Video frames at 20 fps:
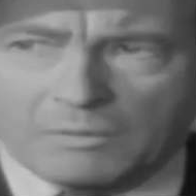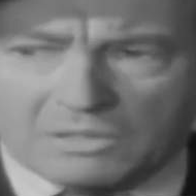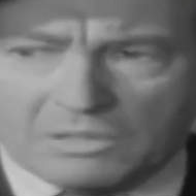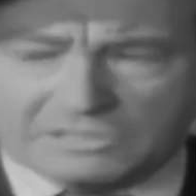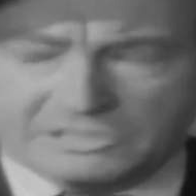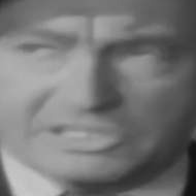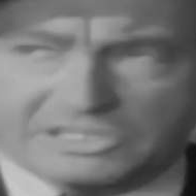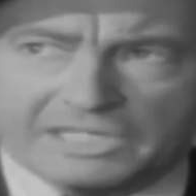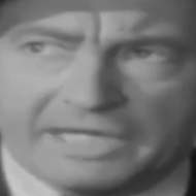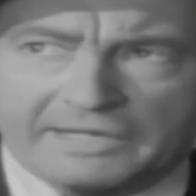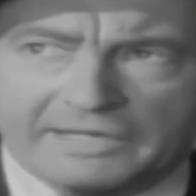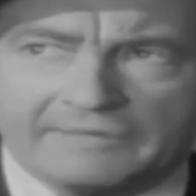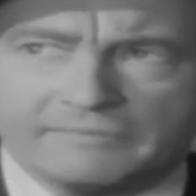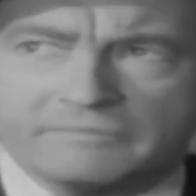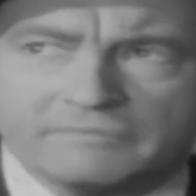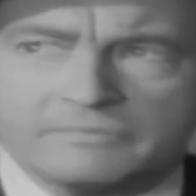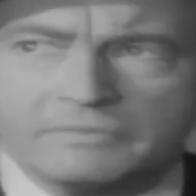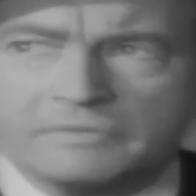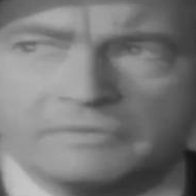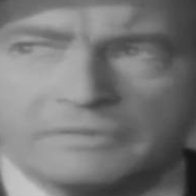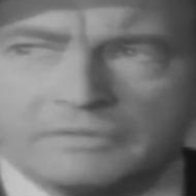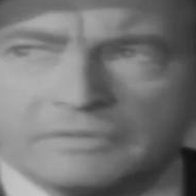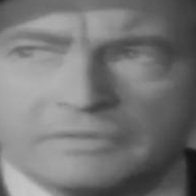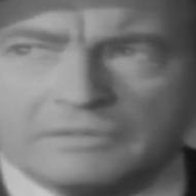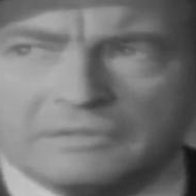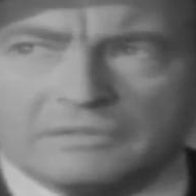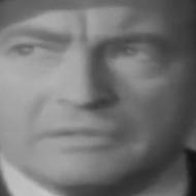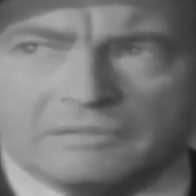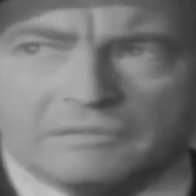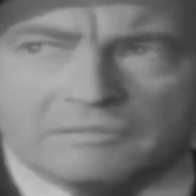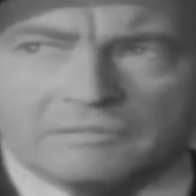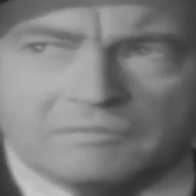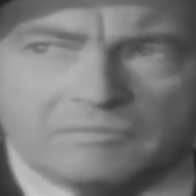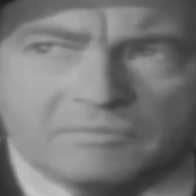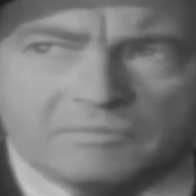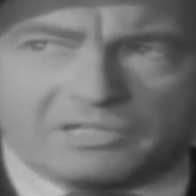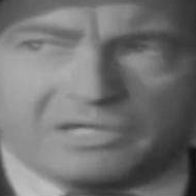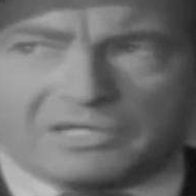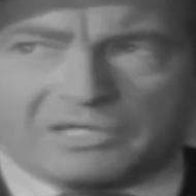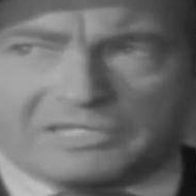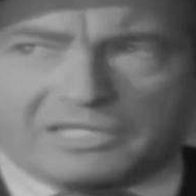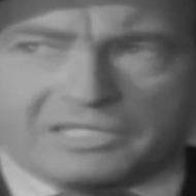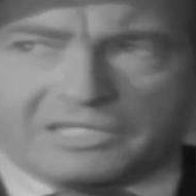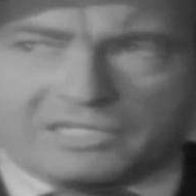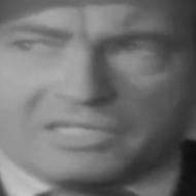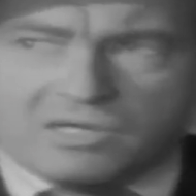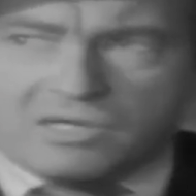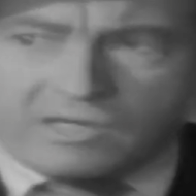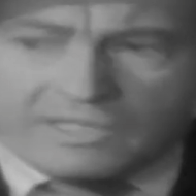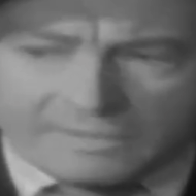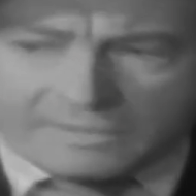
Come on, son. We gotta get